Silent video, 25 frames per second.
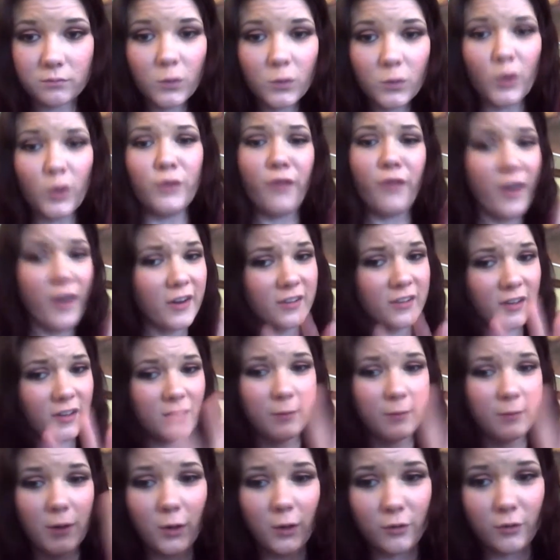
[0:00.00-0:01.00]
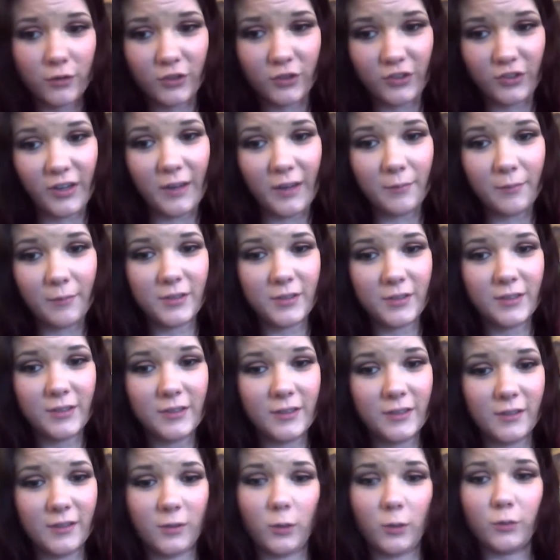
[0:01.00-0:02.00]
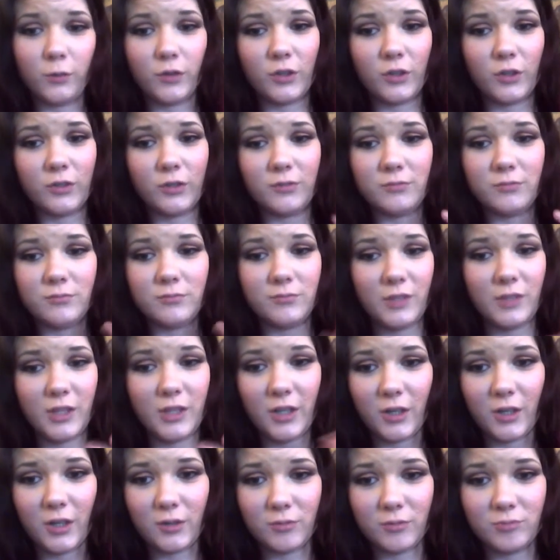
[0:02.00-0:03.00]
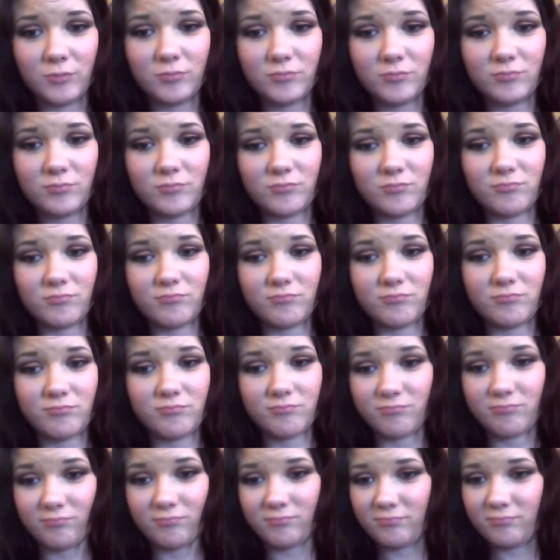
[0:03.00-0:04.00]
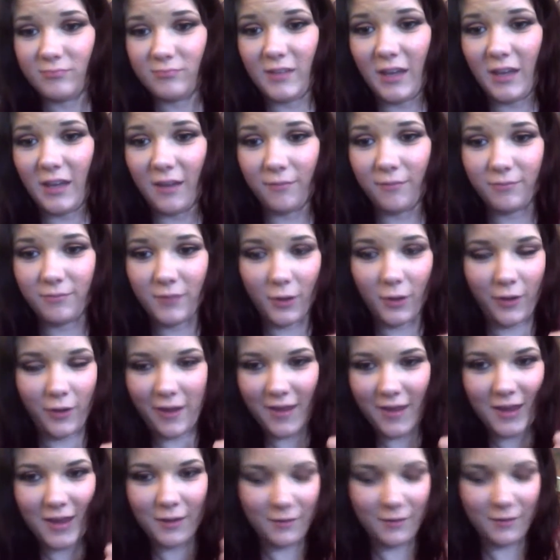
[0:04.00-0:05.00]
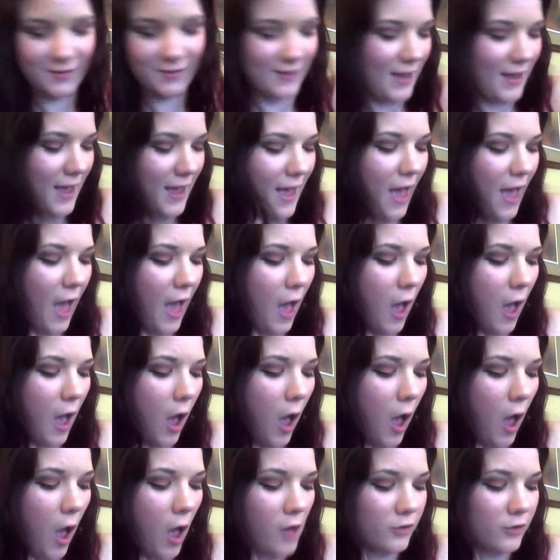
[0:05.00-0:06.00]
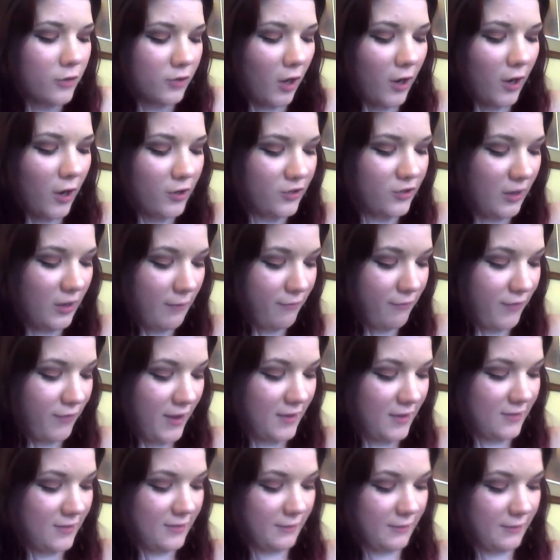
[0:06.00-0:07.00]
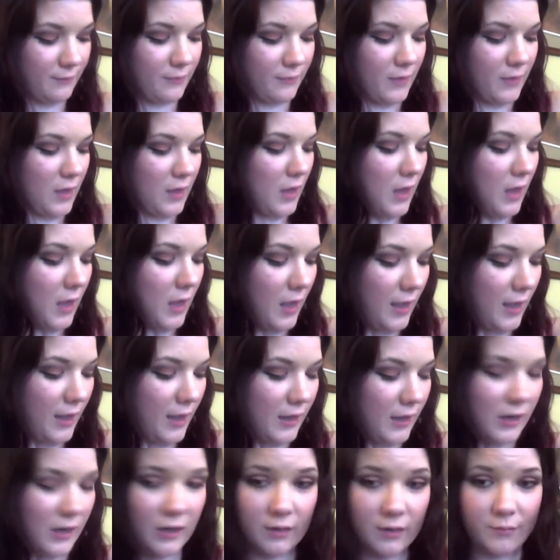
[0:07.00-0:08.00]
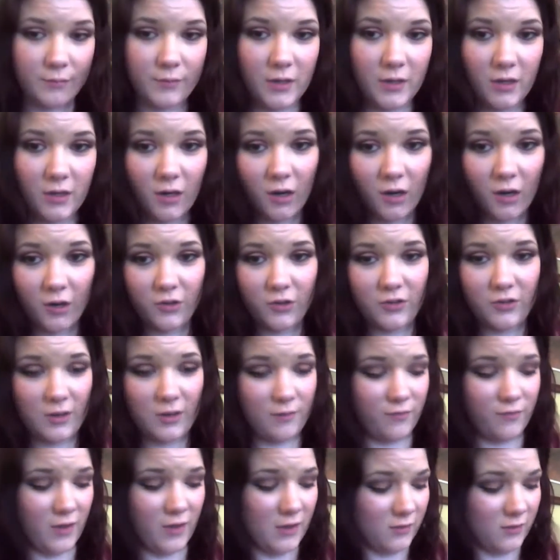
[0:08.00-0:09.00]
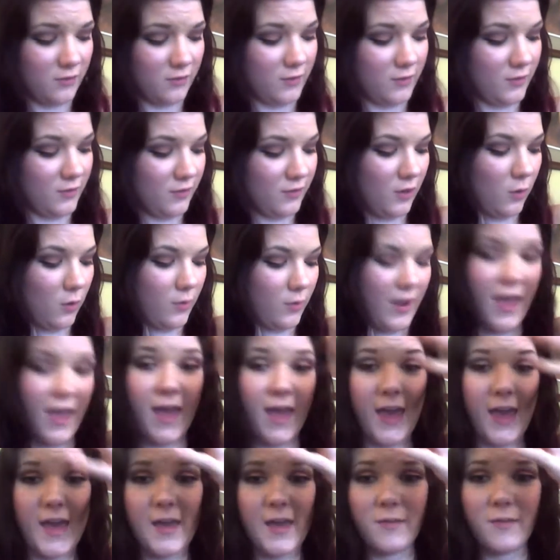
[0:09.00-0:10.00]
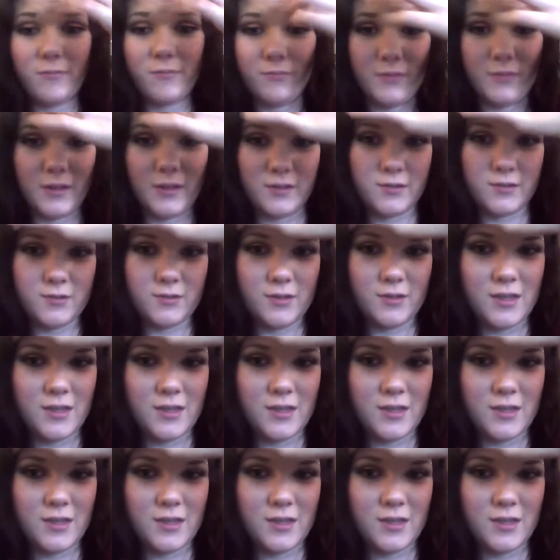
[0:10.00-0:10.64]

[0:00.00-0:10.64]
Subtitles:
I've already talked about oval shaped. It's oval, Yay. Okay, anyways. Heart-shaped face. In your heart-shaped face, the zone A, this